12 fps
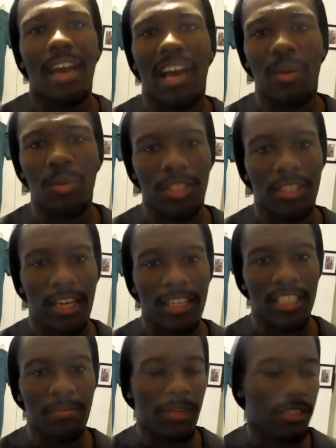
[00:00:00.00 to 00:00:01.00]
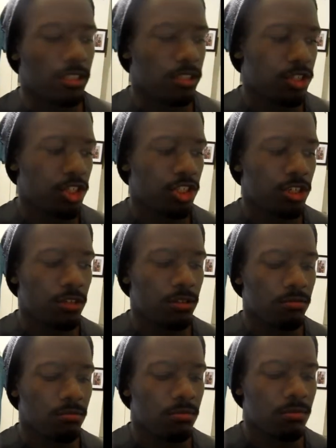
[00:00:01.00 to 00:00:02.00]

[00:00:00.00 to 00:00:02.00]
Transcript: I was not expecting this shirt